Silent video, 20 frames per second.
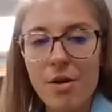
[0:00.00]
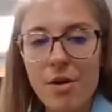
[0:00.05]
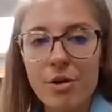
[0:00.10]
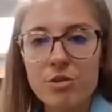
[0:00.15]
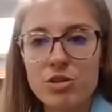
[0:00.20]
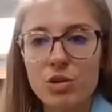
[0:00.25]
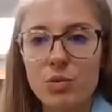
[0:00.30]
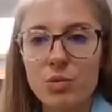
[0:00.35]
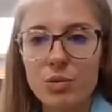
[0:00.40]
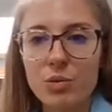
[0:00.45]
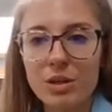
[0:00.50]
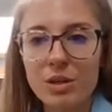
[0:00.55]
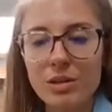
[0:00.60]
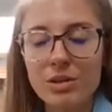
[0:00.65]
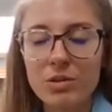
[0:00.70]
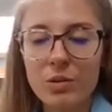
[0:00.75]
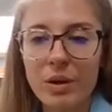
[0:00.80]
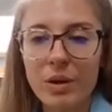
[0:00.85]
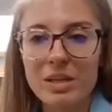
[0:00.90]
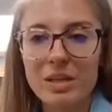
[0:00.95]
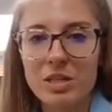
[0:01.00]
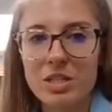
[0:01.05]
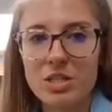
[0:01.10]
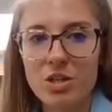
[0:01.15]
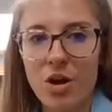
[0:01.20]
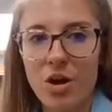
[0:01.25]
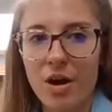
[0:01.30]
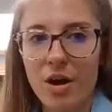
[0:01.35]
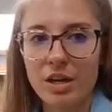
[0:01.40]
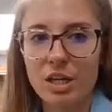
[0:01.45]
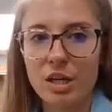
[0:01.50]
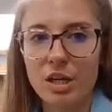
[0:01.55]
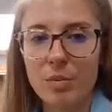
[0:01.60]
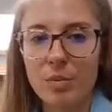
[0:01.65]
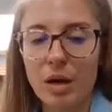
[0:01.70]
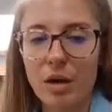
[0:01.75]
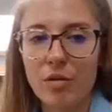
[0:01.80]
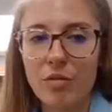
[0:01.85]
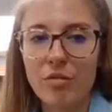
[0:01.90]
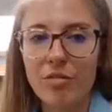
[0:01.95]
So we are going to be talking
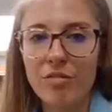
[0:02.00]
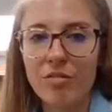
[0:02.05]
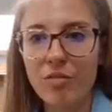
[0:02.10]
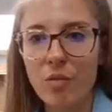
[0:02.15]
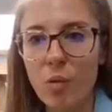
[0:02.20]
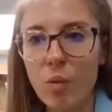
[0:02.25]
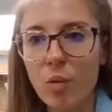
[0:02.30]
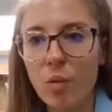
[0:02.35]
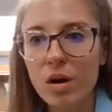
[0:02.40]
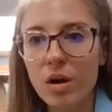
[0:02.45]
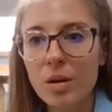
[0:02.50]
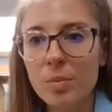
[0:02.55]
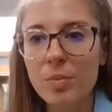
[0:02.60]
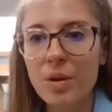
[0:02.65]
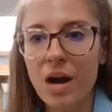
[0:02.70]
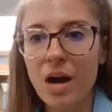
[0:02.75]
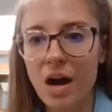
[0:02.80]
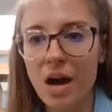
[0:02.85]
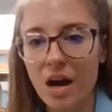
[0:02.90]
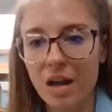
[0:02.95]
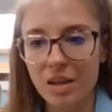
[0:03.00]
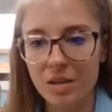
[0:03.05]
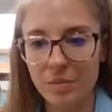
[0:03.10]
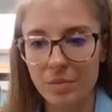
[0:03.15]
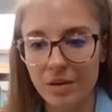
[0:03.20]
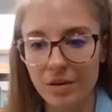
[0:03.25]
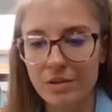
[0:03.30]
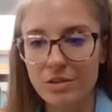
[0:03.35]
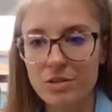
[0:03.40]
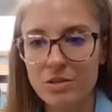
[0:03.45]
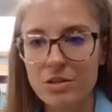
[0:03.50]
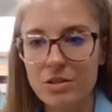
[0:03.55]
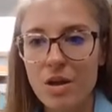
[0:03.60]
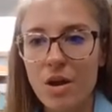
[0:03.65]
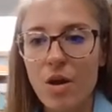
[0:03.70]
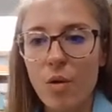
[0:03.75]
about four polymers,